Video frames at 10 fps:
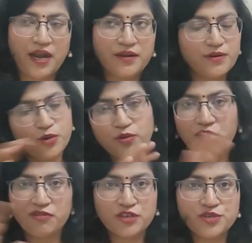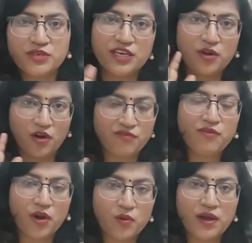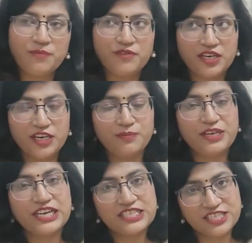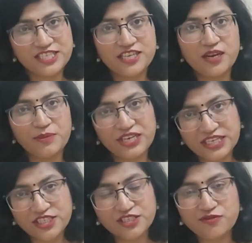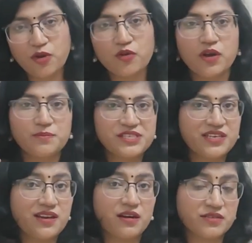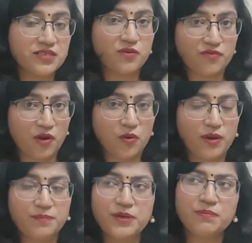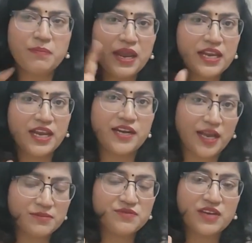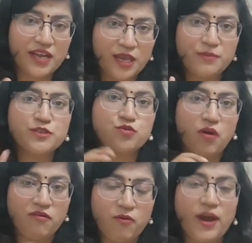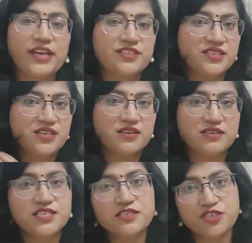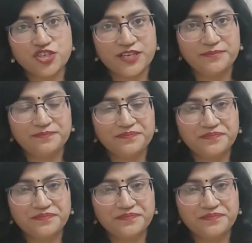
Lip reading: And of course, you need a lot of follow-up. We need beta-HCG, serial beta-HCG follow-up, serial ultrasound follow-up, but many a times we are able to avoid a surgery.